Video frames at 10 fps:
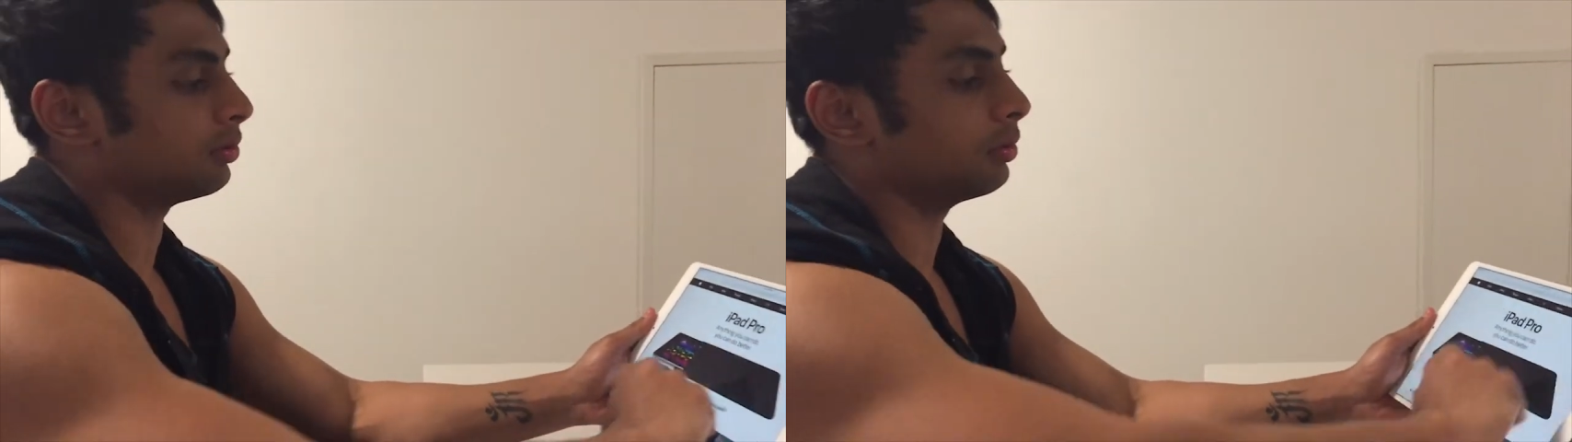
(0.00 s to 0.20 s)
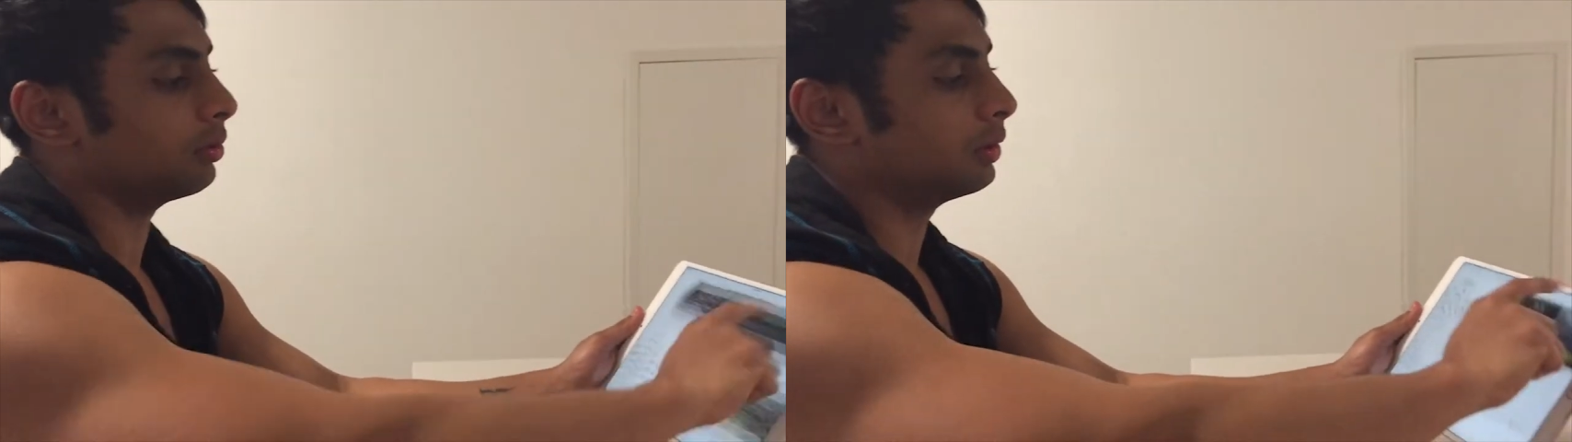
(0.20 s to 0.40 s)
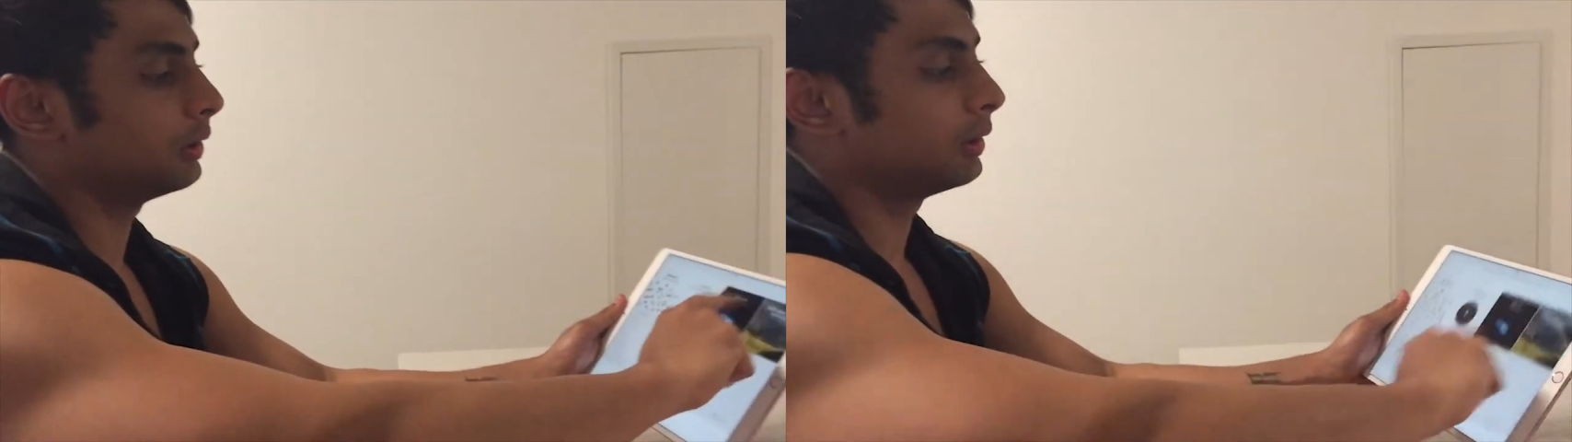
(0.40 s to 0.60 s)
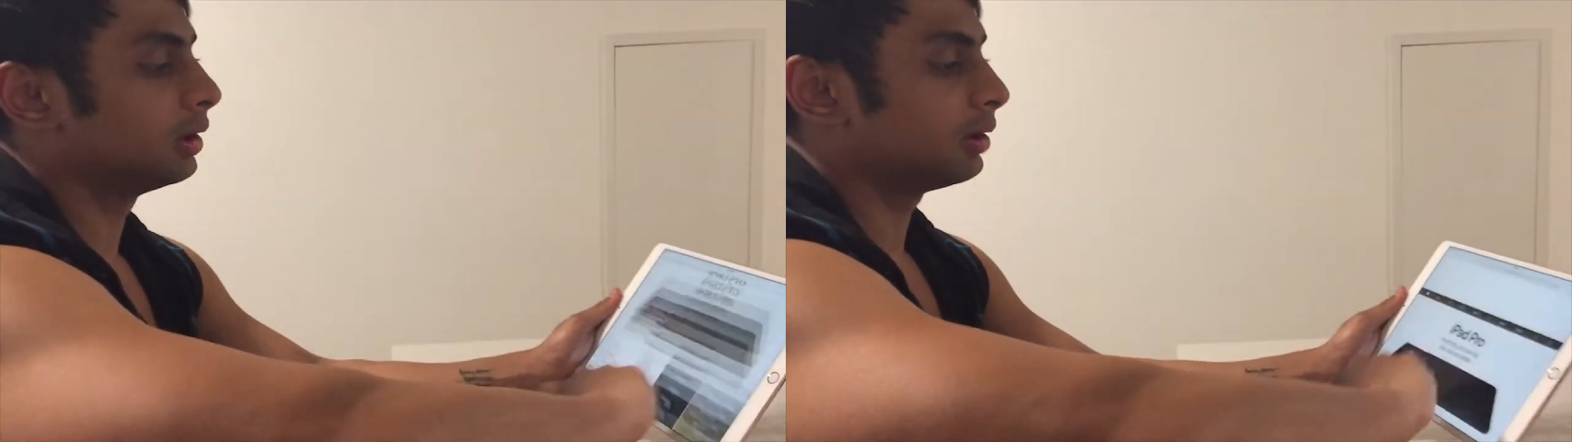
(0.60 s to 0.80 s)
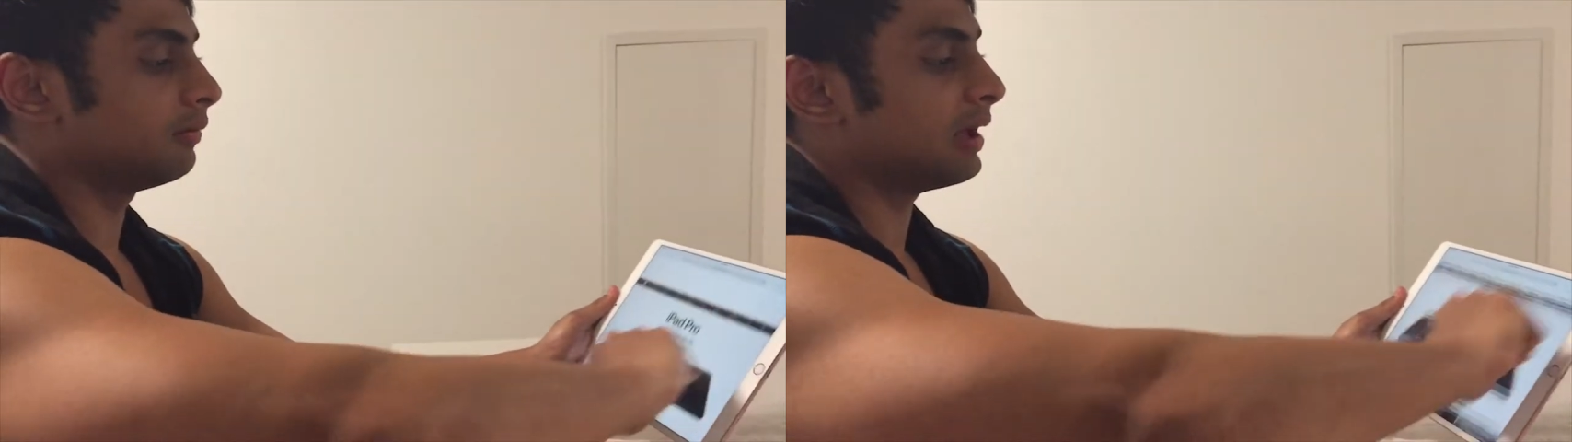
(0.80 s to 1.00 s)
so
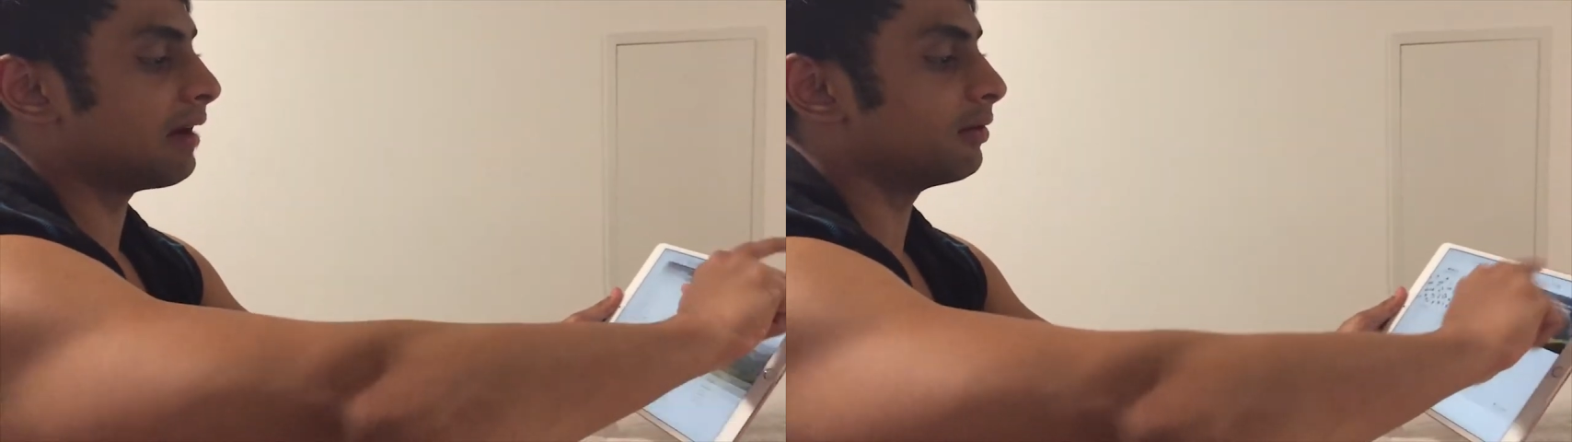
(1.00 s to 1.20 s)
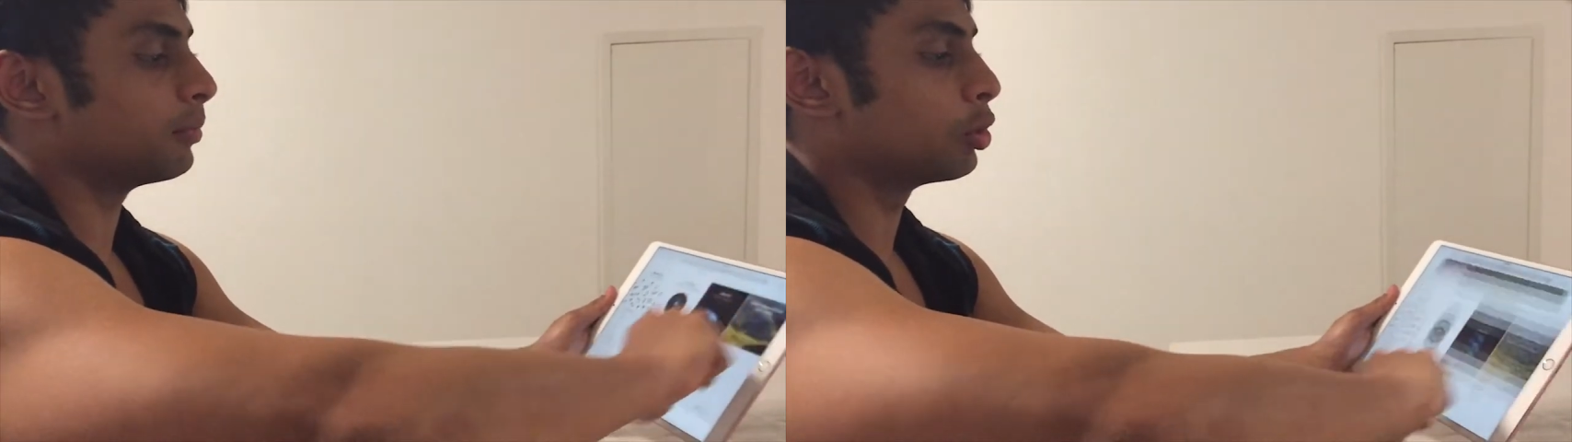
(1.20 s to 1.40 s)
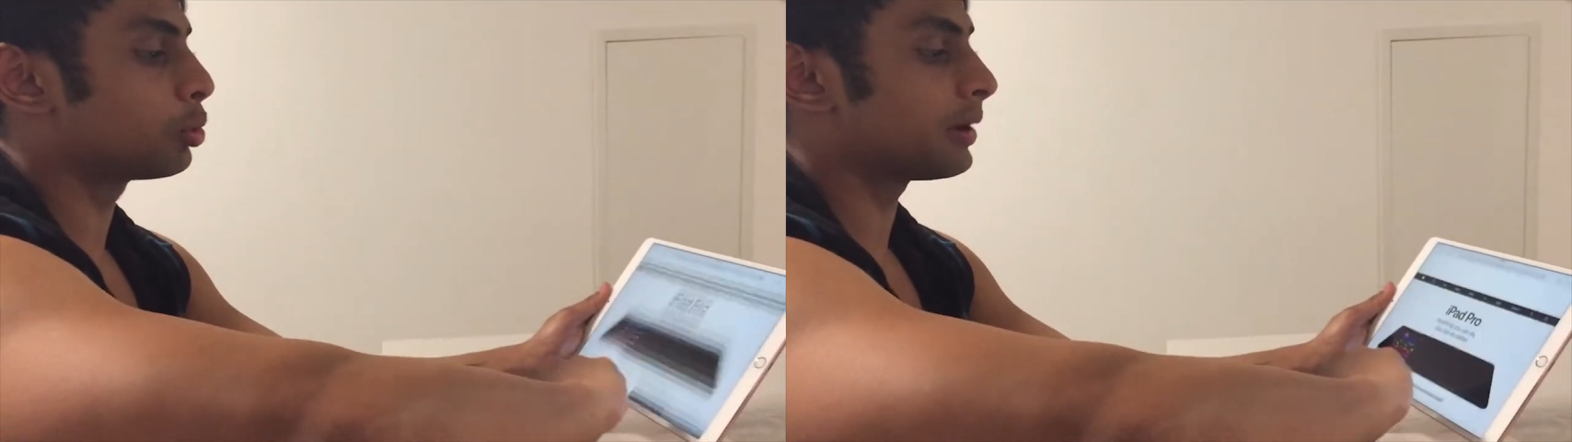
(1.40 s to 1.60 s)
we have a more